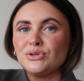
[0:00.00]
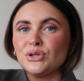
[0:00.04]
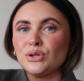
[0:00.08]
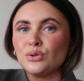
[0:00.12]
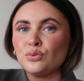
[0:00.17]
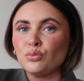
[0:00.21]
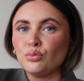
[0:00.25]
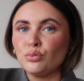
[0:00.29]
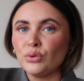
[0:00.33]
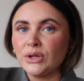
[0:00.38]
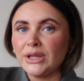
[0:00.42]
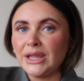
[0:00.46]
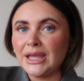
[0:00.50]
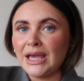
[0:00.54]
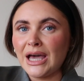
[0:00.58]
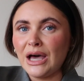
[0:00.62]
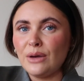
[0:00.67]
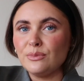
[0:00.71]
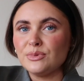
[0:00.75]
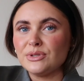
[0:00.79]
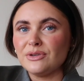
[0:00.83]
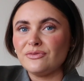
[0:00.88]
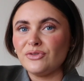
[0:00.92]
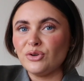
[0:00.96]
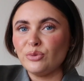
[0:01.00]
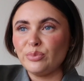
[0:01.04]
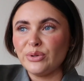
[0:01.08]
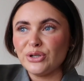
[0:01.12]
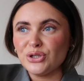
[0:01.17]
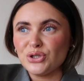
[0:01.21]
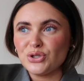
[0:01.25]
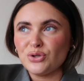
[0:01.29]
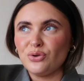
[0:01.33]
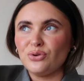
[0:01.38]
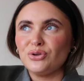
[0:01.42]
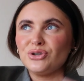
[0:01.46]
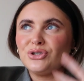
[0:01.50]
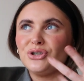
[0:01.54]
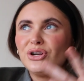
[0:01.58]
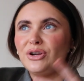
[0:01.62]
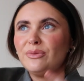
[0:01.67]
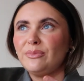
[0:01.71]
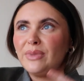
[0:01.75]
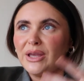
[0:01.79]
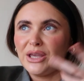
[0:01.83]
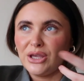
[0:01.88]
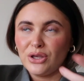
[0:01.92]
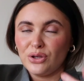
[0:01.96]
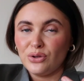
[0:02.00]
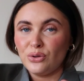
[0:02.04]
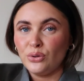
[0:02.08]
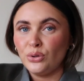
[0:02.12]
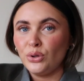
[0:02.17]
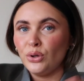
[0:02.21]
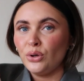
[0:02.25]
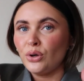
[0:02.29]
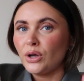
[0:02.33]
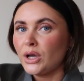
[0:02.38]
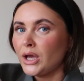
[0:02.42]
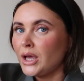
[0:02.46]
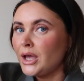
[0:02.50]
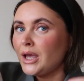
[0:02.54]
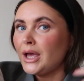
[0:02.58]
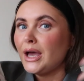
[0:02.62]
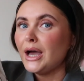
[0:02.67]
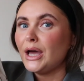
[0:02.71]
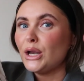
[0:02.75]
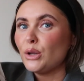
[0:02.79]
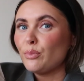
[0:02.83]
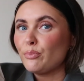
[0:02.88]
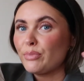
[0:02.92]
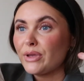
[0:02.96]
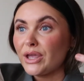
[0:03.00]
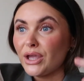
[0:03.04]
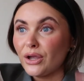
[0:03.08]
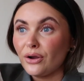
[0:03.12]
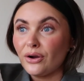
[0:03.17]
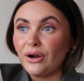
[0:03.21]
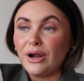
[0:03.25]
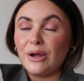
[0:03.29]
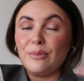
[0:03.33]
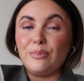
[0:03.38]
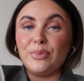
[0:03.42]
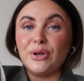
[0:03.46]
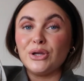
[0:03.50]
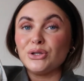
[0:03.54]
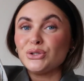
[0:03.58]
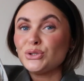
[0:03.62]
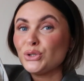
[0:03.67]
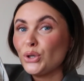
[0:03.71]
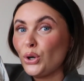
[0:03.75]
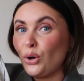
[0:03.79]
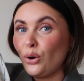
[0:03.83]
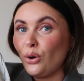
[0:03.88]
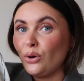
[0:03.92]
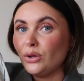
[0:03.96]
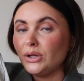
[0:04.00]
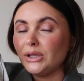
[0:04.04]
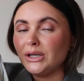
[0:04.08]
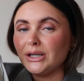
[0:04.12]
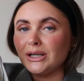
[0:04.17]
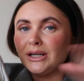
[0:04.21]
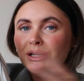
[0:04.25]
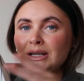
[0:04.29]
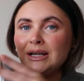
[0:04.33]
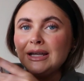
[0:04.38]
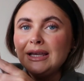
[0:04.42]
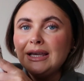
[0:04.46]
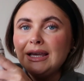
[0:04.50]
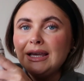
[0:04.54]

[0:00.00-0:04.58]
so it really helps if you're a bit shorter and making you look and appear a bit taller.